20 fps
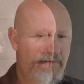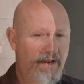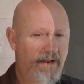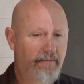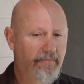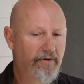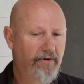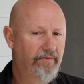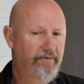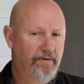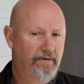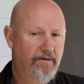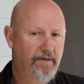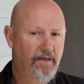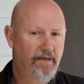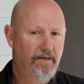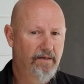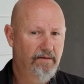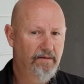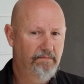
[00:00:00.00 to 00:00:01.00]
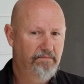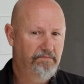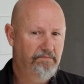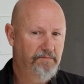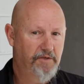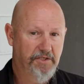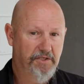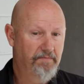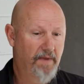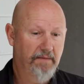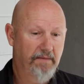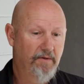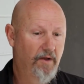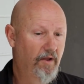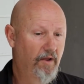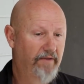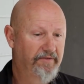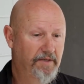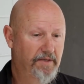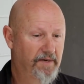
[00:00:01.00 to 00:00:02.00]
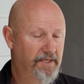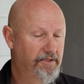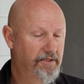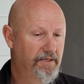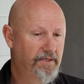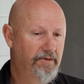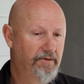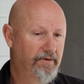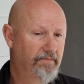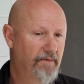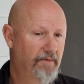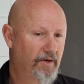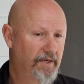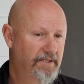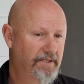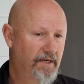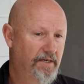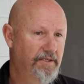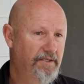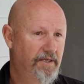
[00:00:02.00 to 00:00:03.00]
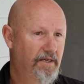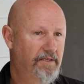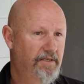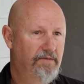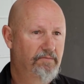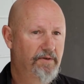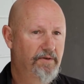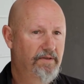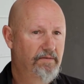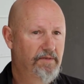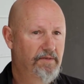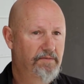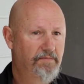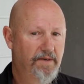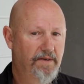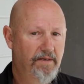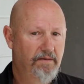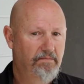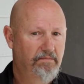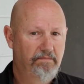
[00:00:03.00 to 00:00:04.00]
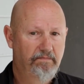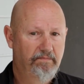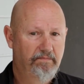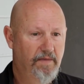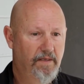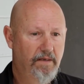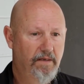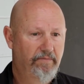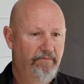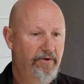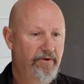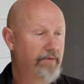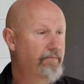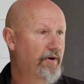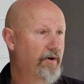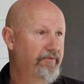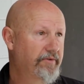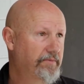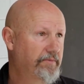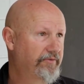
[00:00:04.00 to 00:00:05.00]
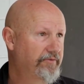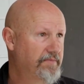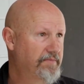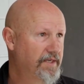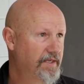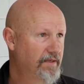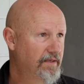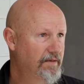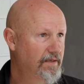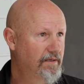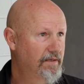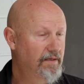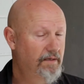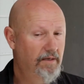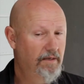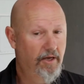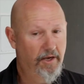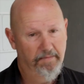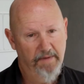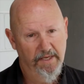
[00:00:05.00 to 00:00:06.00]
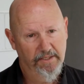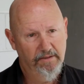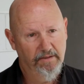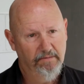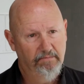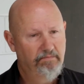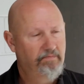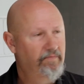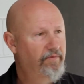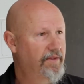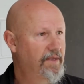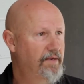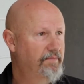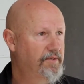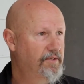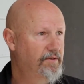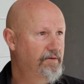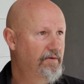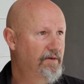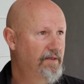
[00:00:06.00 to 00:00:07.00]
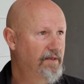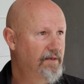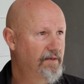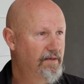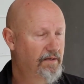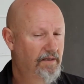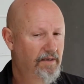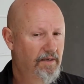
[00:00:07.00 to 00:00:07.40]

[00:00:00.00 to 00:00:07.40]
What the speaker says: Prowler Proof just make my life so much easier, and my association with them has been very profitable for me. I'd imagine for them too.